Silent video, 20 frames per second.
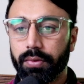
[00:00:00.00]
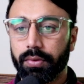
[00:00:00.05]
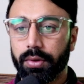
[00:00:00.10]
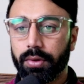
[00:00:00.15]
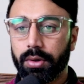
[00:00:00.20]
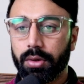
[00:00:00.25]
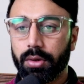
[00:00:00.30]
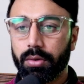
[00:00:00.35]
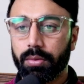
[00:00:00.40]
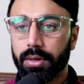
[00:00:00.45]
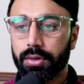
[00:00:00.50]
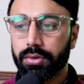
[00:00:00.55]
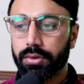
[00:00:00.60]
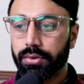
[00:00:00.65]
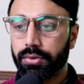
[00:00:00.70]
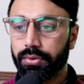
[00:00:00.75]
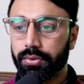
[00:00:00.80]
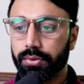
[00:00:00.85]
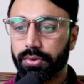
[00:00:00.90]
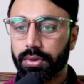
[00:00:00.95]
make sure to
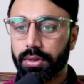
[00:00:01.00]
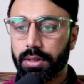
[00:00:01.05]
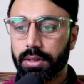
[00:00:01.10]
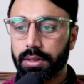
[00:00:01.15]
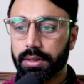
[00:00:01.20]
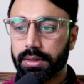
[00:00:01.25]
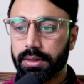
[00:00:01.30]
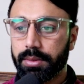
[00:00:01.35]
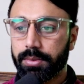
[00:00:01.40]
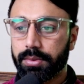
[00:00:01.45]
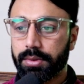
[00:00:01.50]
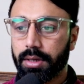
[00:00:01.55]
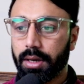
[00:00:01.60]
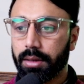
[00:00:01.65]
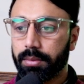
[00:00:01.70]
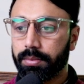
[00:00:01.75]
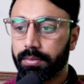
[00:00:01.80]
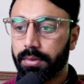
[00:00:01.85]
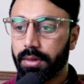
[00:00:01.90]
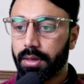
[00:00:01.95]
subscribe
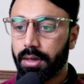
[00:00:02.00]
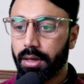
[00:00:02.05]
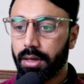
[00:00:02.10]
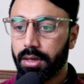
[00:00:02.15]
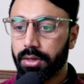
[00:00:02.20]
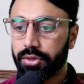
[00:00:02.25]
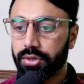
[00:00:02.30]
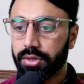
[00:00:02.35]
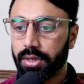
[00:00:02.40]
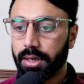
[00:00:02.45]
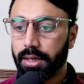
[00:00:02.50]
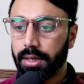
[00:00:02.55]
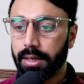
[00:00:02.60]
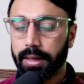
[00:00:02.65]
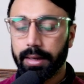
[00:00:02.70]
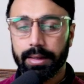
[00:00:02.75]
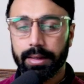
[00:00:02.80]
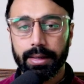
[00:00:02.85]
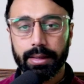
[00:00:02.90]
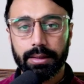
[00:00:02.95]
the channel and
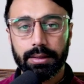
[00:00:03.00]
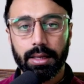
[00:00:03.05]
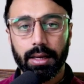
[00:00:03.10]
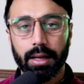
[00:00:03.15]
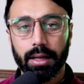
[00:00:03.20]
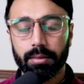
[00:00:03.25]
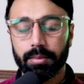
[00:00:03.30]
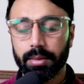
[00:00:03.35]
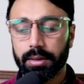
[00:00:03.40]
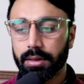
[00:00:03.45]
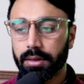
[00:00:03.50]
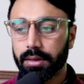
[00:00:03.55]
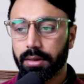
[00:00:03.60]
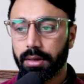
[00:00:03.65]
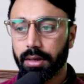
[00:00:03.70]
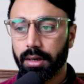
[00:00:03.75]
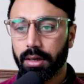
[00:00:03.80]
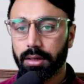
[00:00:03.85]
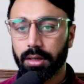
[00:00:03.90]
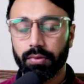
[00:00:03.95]
hit the like button, and
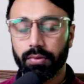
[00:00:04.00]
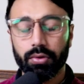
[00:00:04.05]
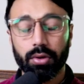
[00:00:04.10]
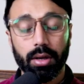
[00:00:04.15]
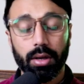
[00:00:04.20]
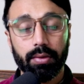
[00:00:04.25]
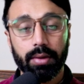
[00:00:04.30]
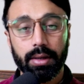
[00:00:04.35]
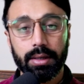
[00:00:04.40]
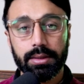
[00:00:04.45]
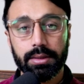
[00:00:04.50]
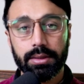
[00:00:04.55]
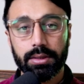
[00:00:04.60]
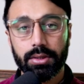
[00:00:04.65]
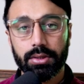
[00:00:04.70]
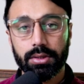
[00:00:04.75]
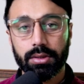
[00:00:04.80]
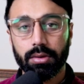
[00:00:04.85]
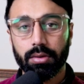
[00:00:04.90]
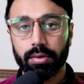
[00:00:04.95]
if you have any suggestion
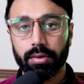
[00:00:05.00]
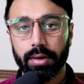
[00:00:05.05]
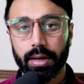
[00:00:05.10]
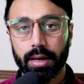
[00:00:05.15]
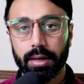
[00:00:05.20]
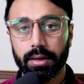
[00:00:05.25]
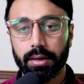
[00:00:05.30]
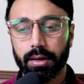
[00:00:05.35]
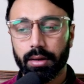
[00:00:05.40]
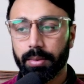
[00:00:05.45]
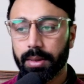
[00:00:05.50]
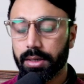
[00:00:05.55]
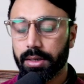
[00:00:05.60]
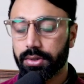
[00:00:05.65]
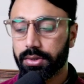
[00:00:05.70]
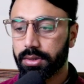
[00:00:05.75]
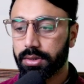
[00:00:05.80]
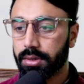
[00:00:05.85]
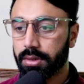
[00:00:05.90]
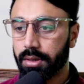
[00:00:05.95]
or any recommendation,
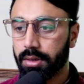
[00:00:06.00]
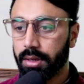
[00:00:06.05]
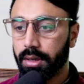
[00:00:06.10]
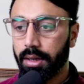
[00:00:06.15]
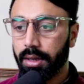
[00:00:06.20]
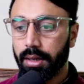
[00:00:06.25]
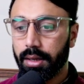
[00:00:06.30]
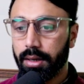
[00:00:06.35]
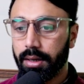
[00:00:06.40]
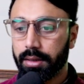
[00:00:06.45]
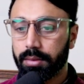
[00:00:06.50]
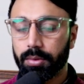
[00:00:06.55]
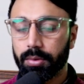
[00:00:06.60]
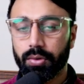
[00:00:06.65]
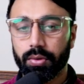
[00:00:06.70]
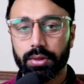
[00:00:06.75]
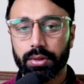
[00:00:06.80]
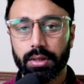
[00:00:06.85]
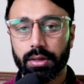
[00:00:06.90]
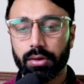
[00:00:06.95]
let me know in the
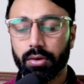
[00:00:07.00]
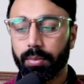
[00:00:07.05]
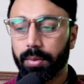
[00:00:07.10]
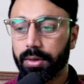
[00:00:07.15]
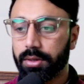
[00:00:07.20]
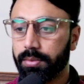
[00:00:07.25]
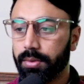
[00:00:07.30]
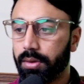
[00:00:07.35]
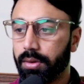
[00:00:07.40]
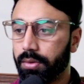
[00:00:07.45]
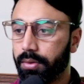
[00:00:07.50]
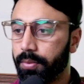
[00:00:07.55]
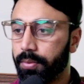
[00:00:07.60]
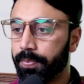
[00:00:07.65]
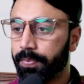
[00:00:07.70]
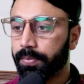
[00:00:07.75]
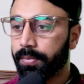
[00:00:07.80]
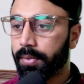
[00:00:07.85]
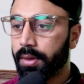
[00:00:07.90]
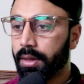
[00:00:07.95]
comment below.
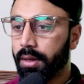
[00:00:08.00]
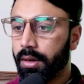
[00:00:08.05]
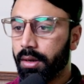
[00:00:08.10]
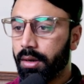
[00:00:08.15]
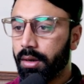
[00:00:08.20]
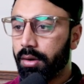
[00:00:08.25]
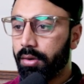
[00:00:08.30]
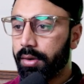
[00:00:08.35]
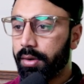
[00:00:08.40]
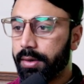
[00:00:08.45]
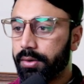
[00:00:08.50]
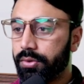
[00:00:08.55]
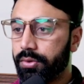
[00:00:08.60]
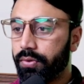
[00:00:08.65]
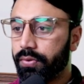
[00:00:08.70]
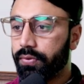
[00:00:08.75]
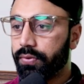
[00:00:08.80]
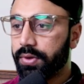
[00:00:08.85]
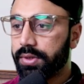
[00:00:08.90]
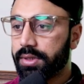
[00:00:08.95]
Alright, so
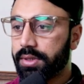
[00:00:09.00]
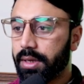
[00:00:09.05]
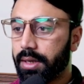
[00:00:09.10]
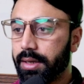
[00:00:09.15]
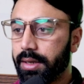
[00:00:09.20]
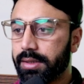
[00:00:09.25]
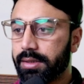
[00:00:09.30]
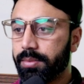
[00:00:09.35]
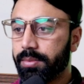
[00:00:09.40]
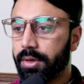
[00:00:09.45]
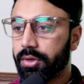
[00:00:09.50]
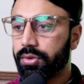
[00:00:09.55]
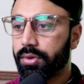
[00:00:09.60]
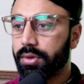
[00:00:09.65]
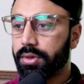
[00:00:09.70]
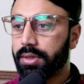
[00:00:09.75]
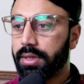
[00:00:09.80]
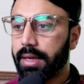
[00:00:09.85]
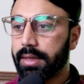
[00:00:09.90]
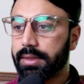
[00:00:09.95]
first thing is make sure the
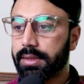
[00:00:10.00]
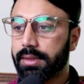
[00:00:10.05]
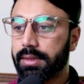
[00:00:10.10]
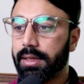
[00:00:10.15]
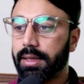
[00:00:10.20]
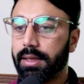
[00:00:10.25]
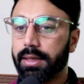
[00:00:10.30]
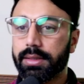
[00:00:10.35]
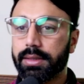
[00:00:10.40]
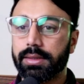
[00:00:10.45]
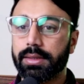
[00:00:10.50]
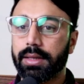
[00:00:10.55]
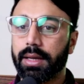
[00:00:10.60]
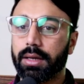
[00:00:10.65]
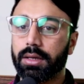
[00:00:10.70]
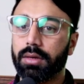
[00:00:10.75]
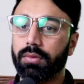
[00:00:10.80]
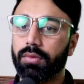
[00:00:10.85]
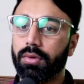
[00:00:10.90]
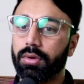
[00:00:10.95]
SSL is active
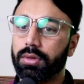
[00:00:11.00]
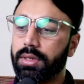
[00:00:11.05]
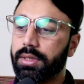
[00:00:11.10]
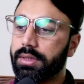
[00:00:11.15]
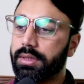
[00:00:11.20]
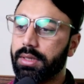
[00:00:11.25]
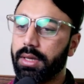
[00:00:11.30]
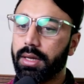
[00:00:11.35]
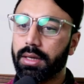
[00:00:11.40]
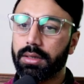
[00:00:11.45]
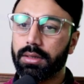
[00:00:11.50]
on the site.